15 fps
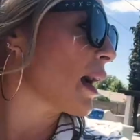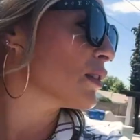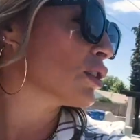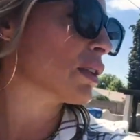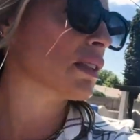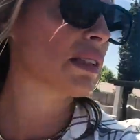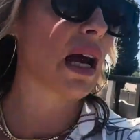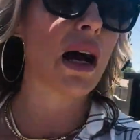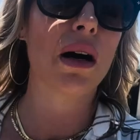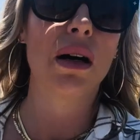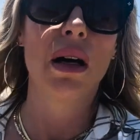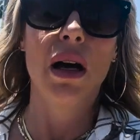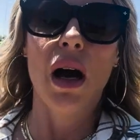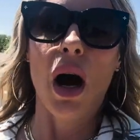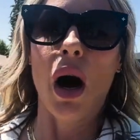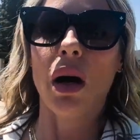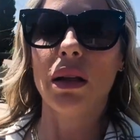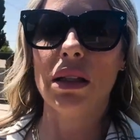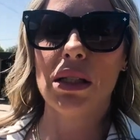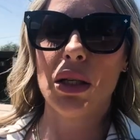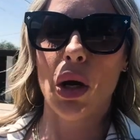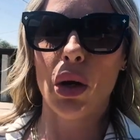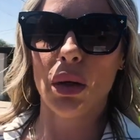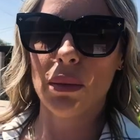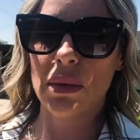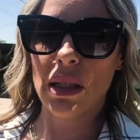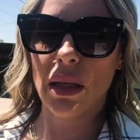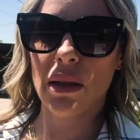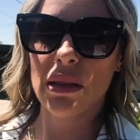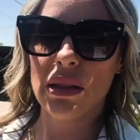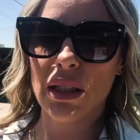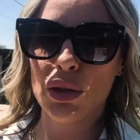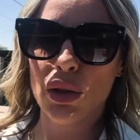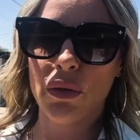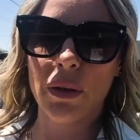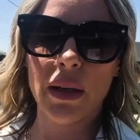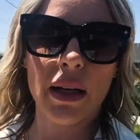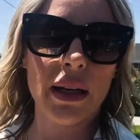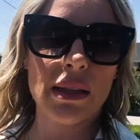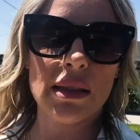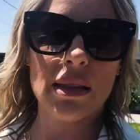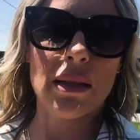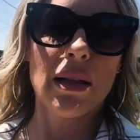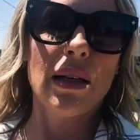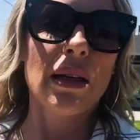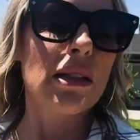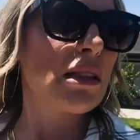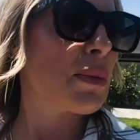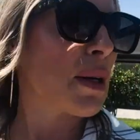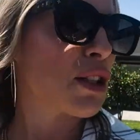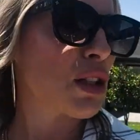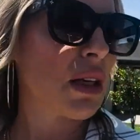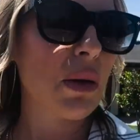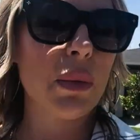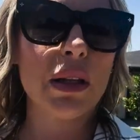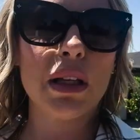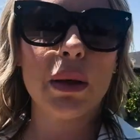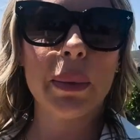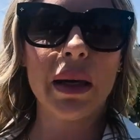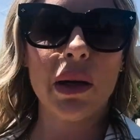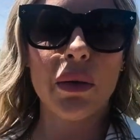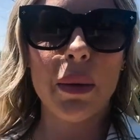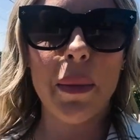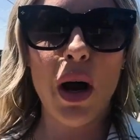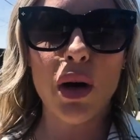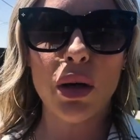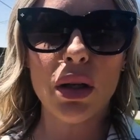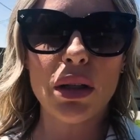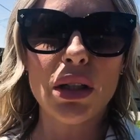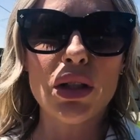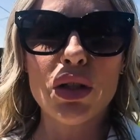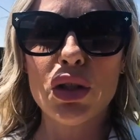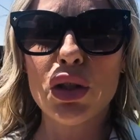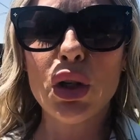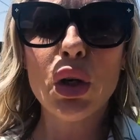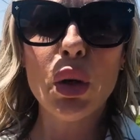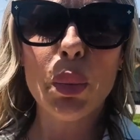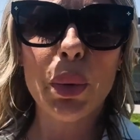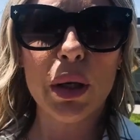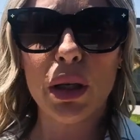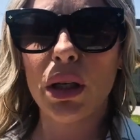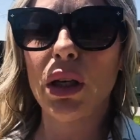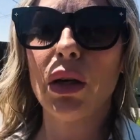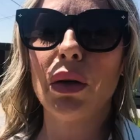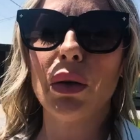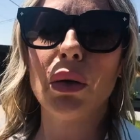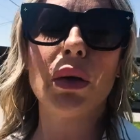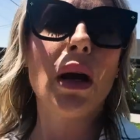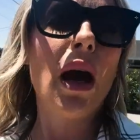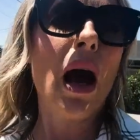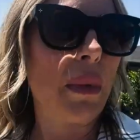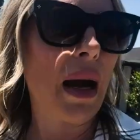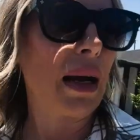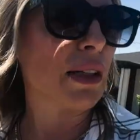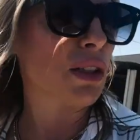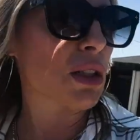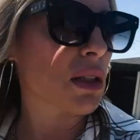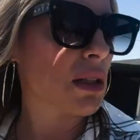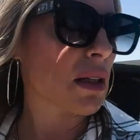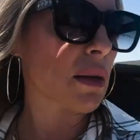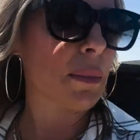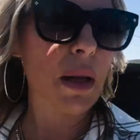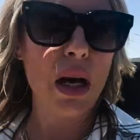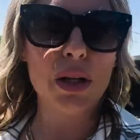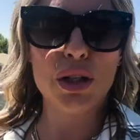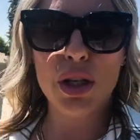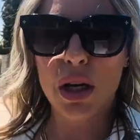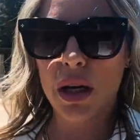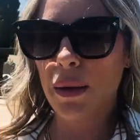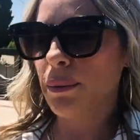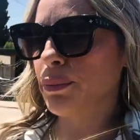as you can tell, all these homes here at Central Phoenix, especially when they're being remodeled, super cute. I just am not sure